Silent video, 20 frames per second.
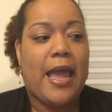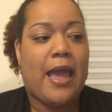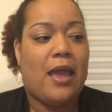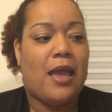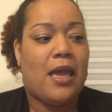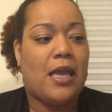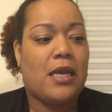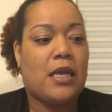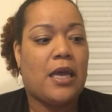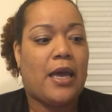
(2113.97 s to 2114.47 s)

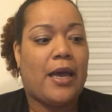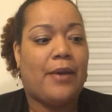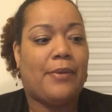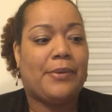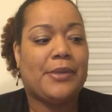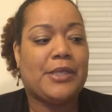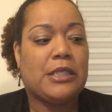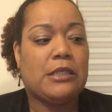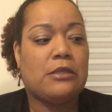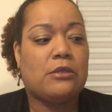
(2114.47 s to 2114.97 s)
And I
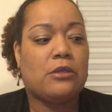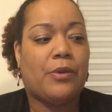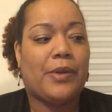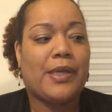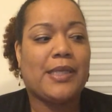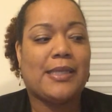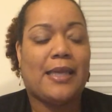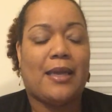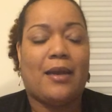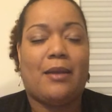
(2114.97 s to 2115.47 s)
was so
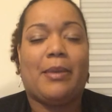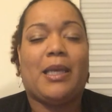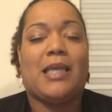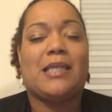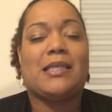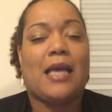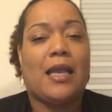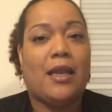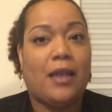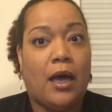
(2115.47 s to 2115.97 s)
excited
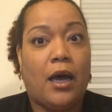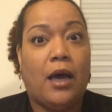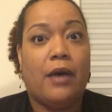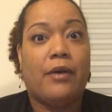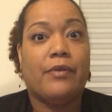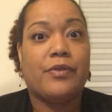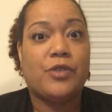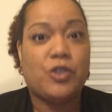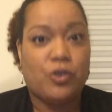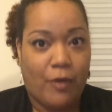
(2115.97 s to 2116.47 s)
because I
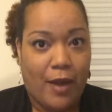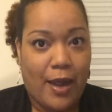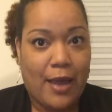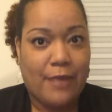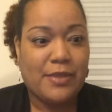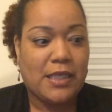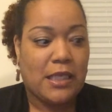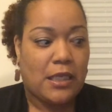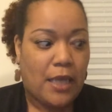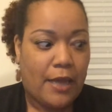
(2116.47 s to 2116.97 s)
love
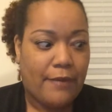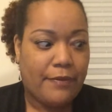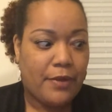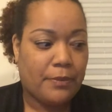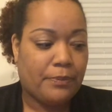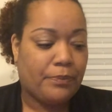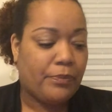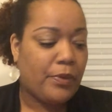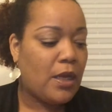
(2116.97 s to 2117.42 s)
giraffes. Love them.